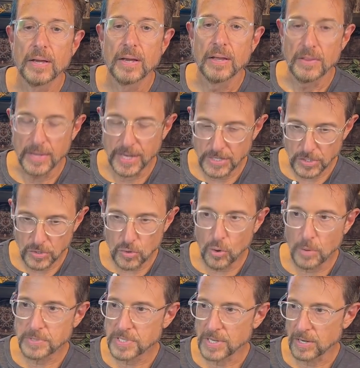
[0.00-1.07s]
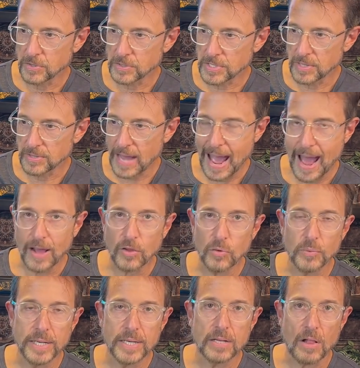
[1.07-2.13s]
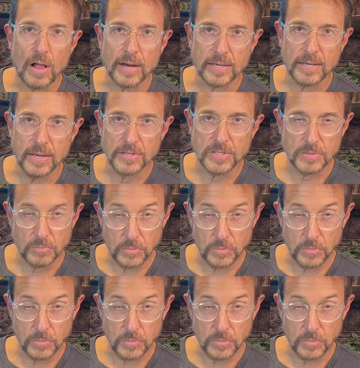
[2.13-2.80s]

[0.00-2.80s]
They do go upstairs. The Halloween clock case,